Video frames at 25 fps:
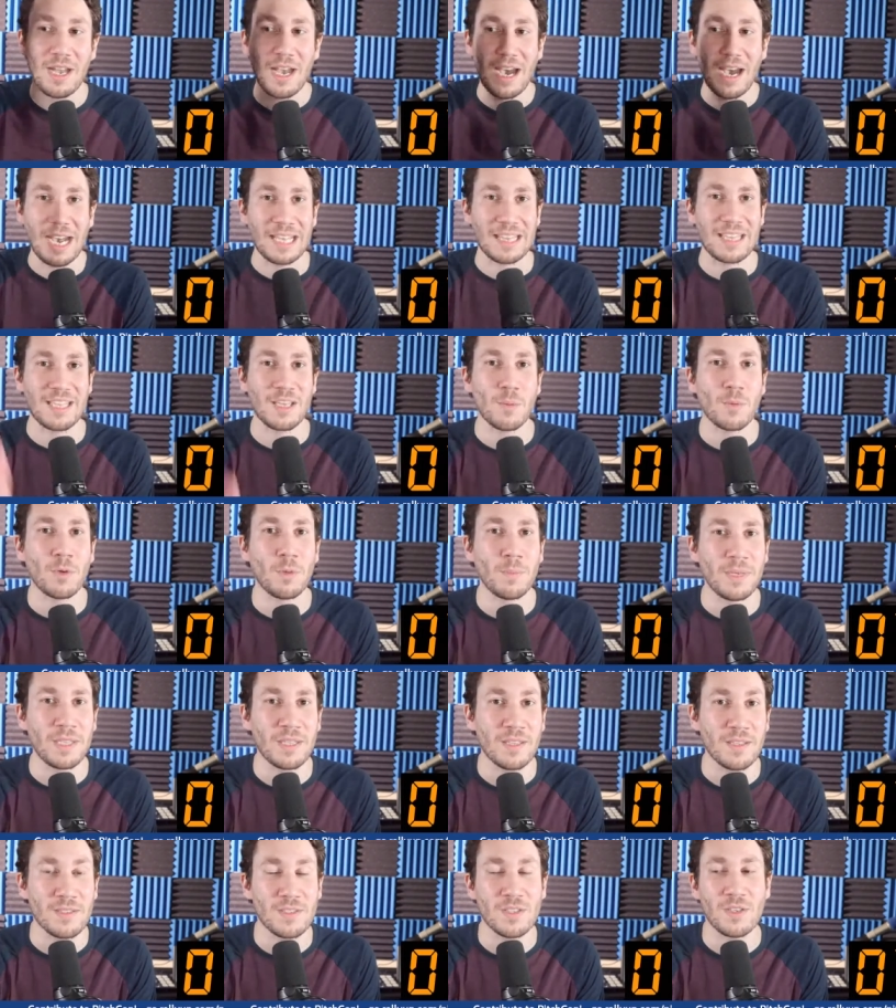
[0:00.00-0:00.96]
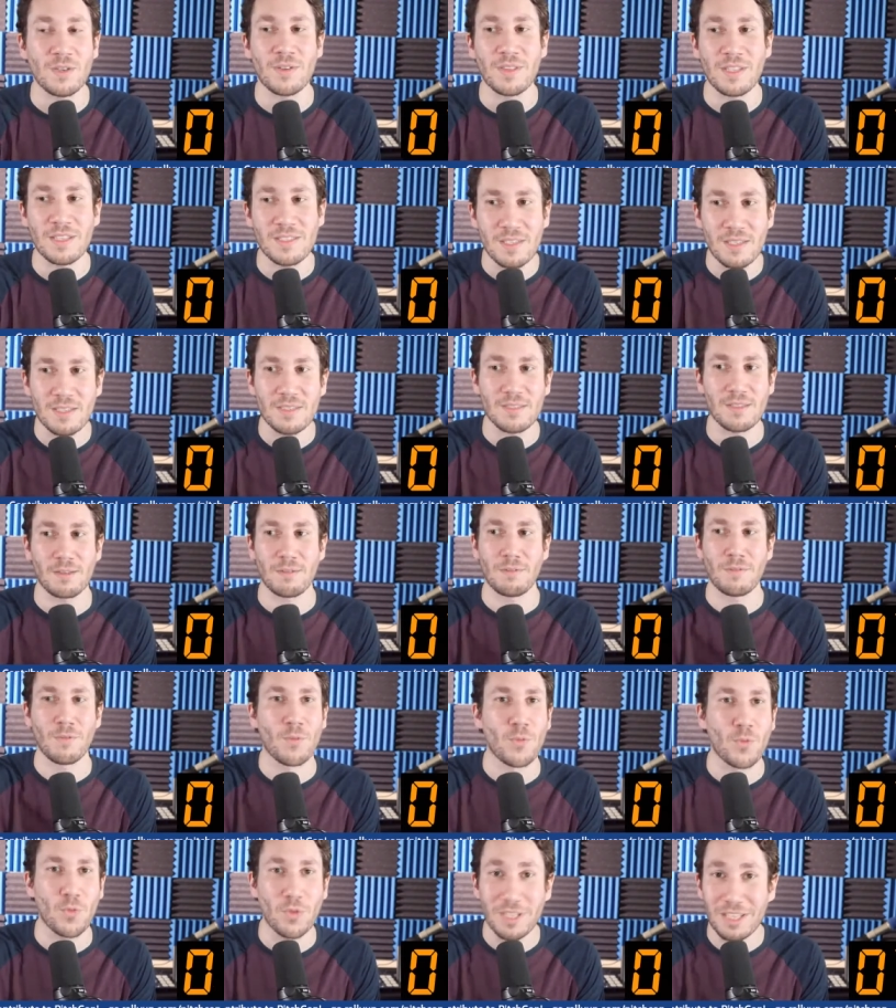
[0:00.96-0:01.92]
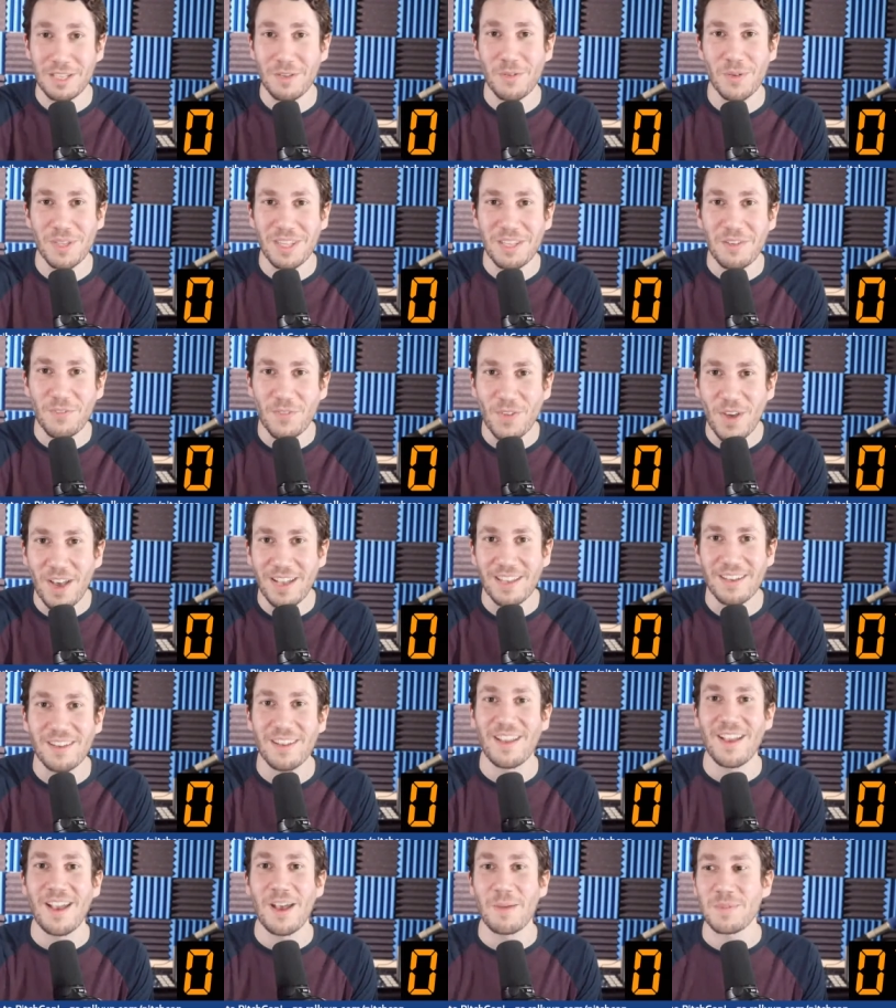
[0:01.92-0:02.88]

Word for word: I think it will be this year. This is really, really fun.